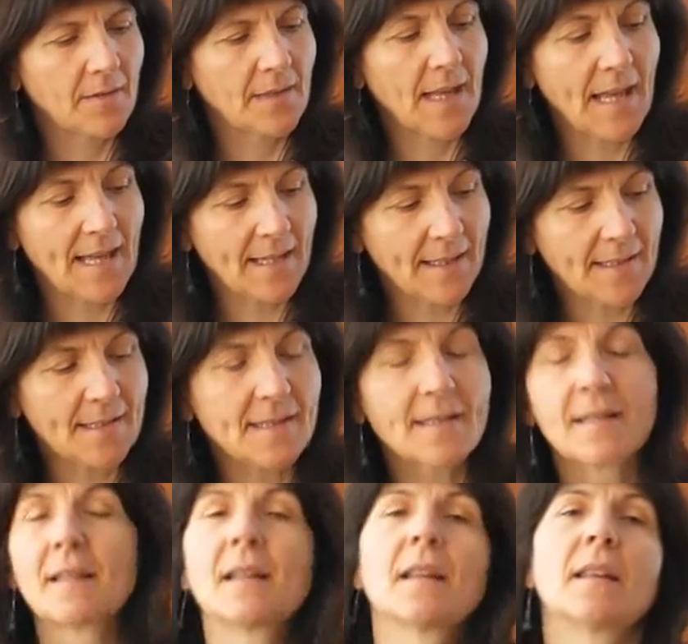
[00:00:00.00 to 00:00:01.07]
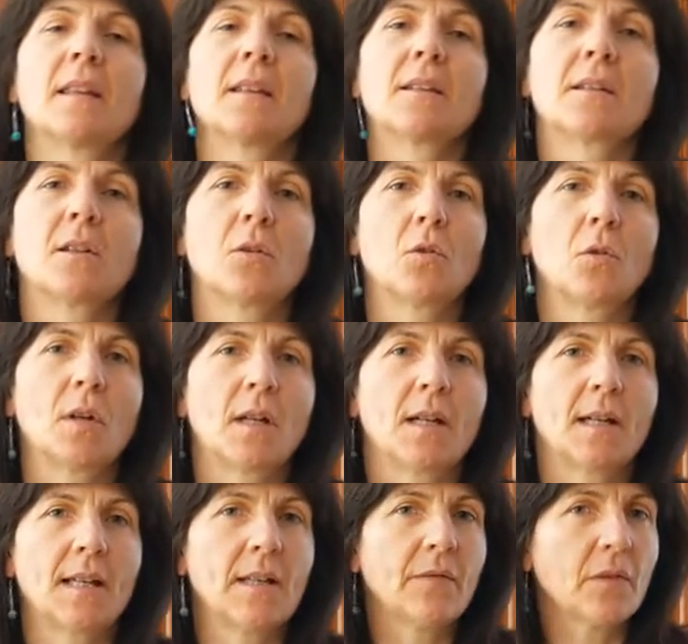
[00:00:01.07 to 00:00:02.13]
The eggs. So
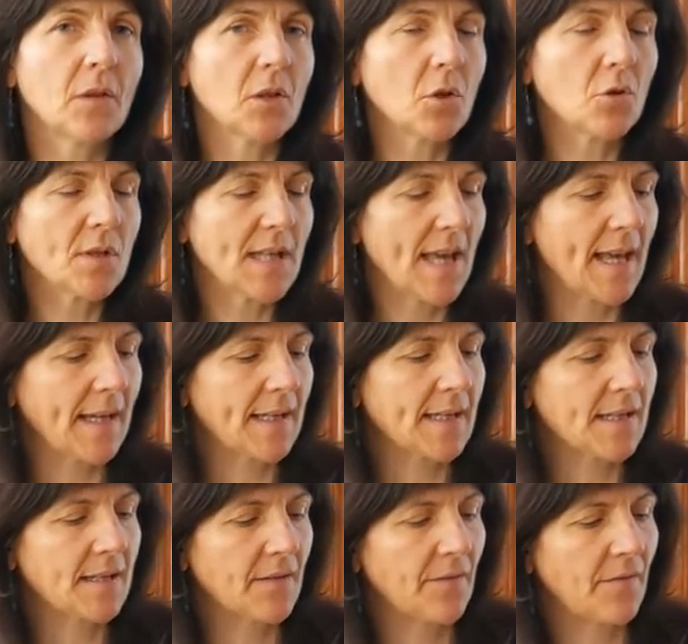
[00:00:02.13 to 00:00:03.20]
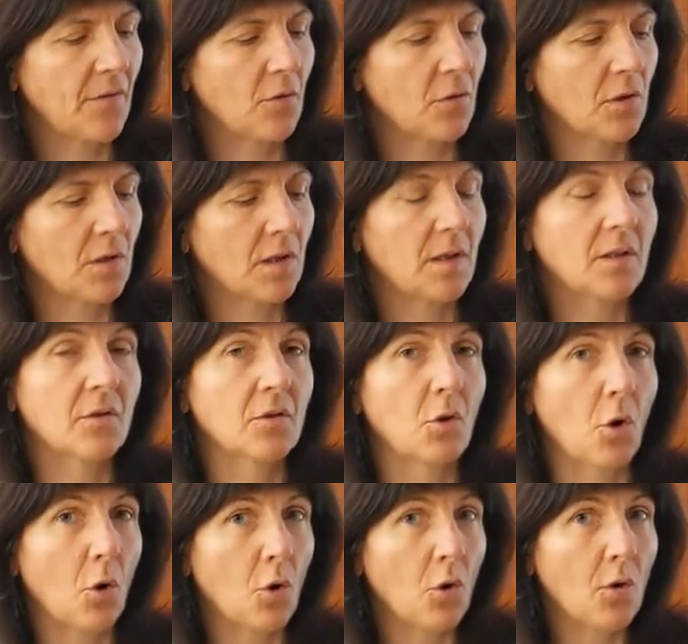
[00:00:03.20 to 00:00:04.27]
if you use eggs for a
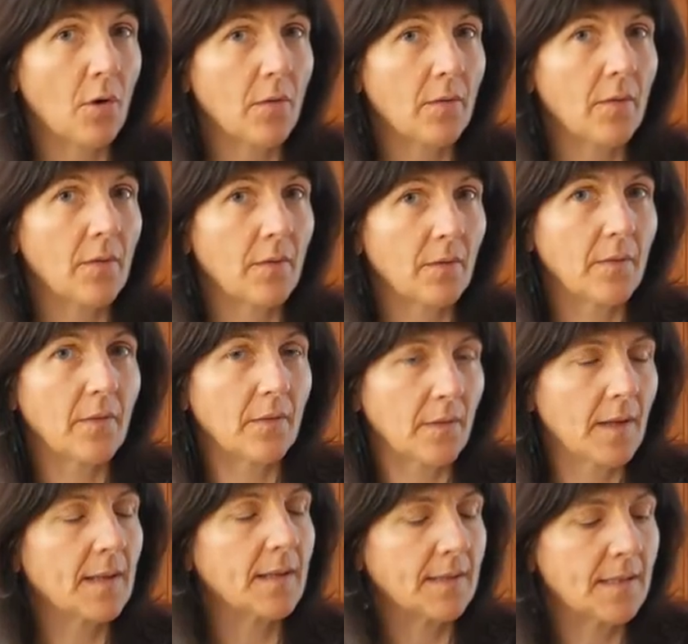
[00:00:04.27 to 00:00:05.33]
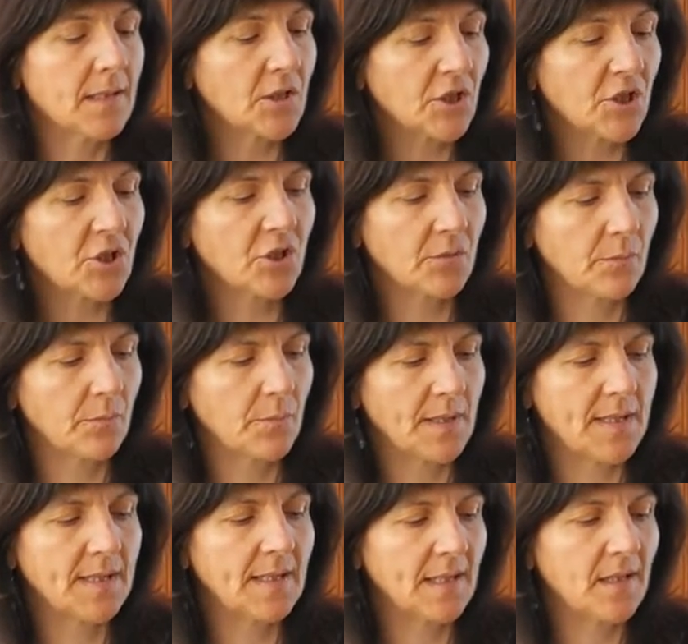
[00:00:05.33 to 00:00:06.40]
raw dish,
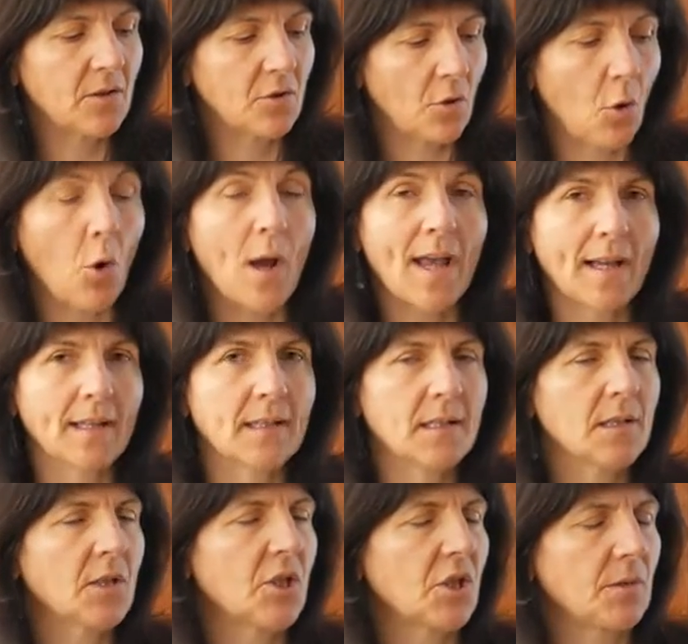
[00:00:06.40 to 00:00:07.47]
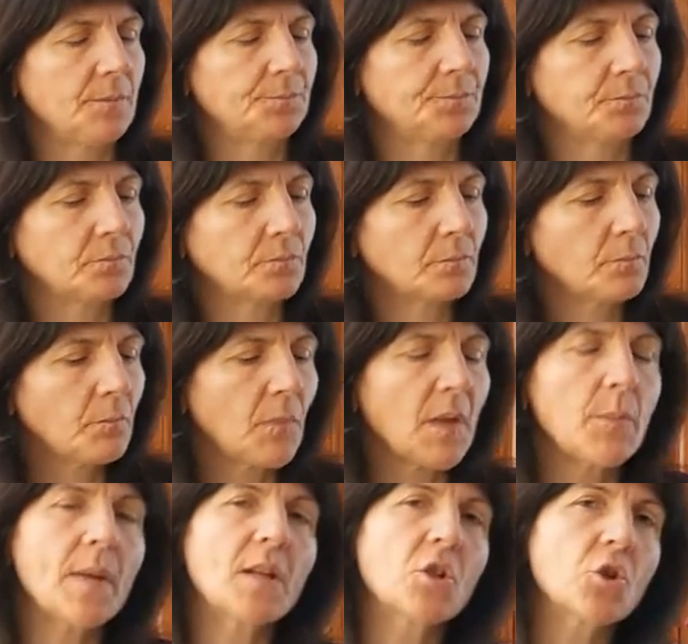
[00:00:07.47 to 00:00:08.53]
basically a raw egg dish,
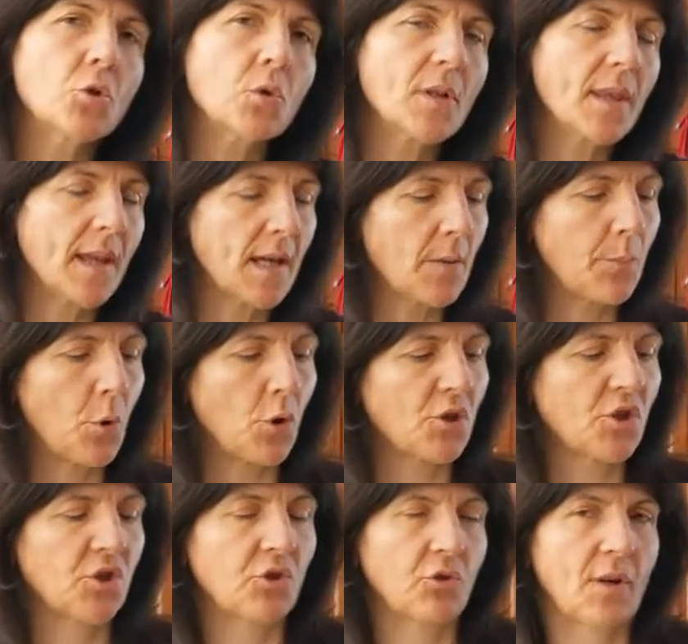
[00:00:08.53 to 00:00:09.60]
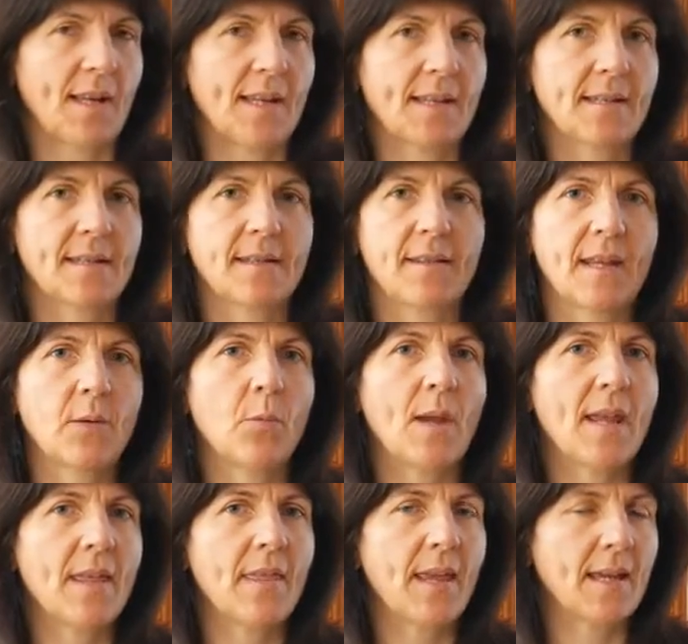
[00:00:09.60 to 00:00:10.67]
make sure they are pasture raised. That
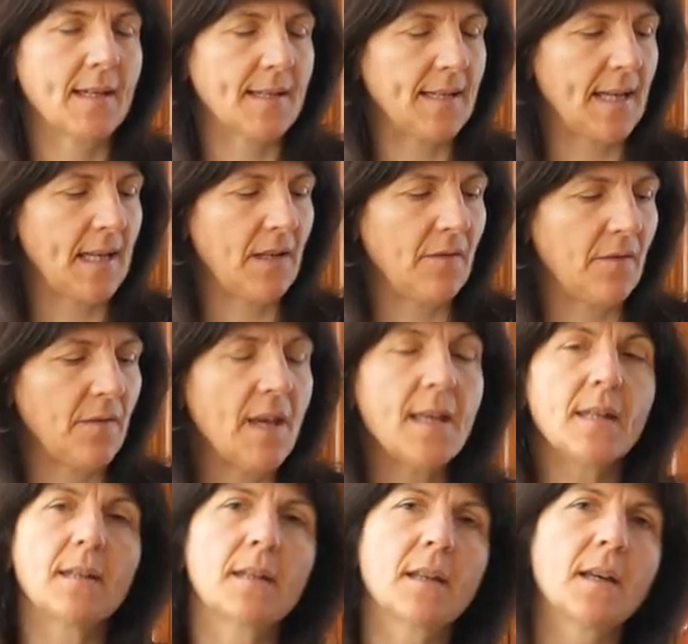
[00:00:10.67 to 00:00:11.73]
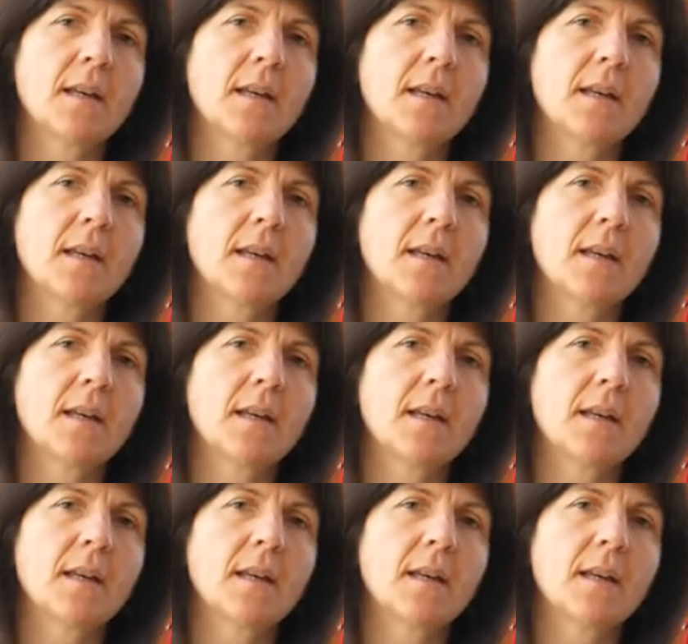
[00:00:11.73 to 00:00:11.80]
way they are safe and